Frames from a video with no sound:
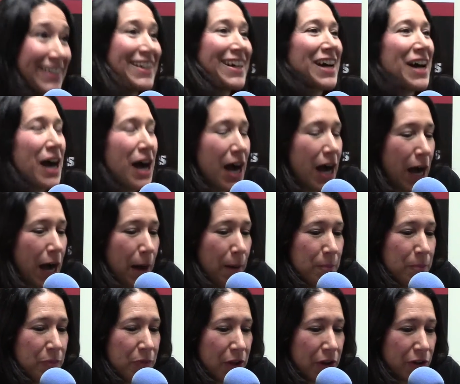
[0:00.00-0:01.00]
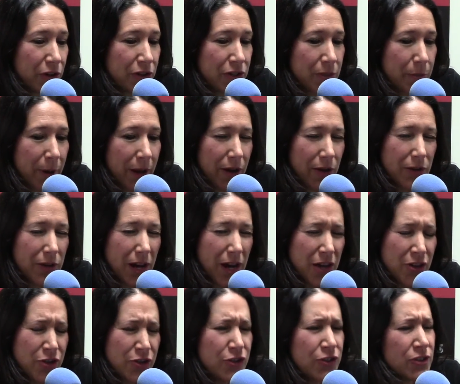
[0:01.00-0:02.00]
Right. Um, there's about
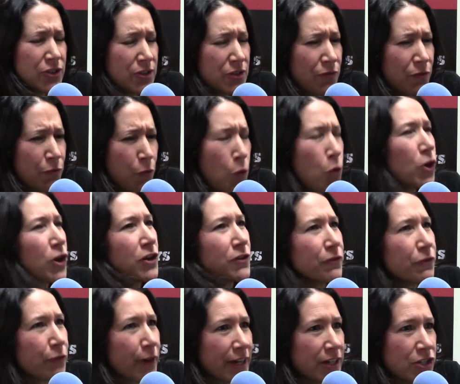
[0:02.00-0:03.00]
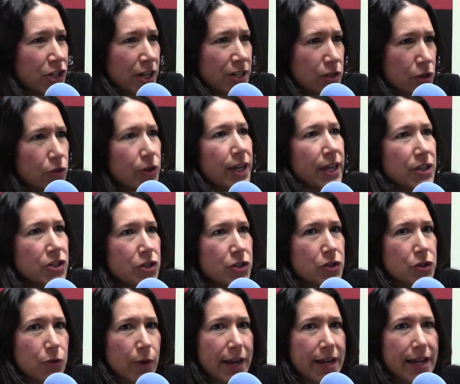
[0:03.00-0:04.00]
104 franchise
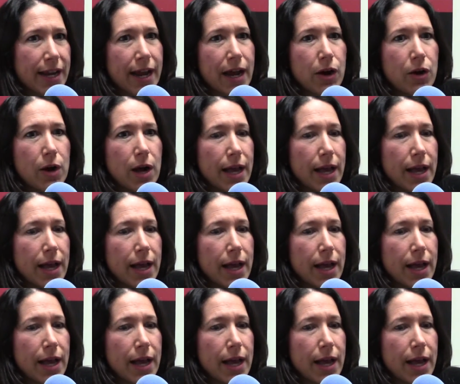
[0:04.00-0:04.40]
locations right now,